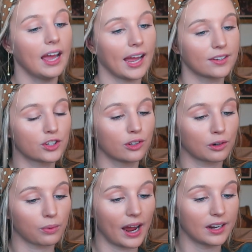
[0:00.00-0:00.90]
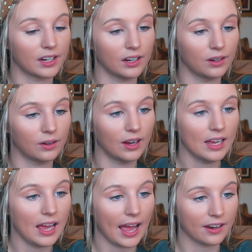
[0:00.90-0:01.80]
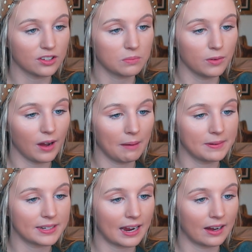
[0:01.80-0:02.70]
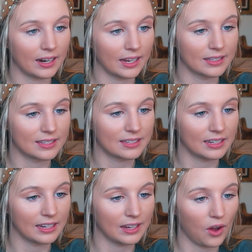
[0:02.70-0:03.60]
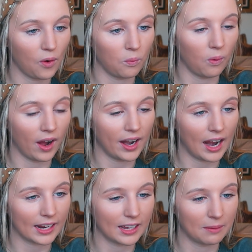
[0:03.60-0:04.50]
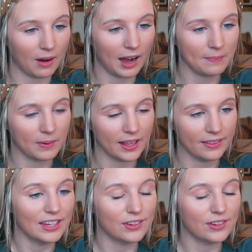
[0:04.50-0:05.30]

into the red hue and just move it up and down and see what I come up with.